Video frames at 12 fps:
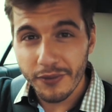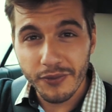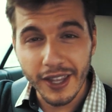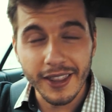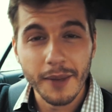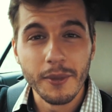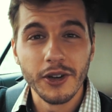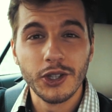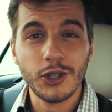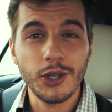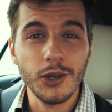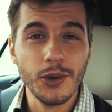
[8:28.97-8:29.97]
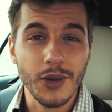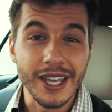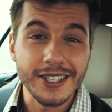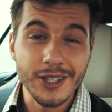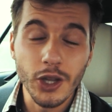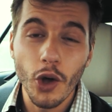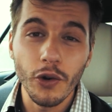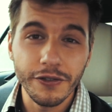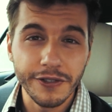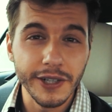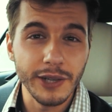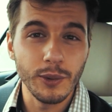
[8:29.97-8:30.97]
Thing number 2 is no
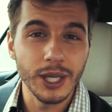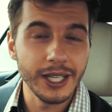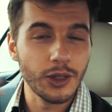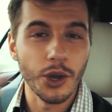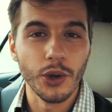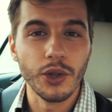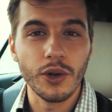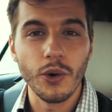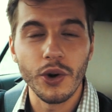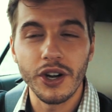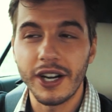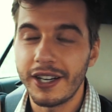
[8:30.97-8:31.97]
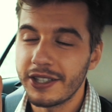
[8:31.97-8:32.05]
freewheeling through the corner,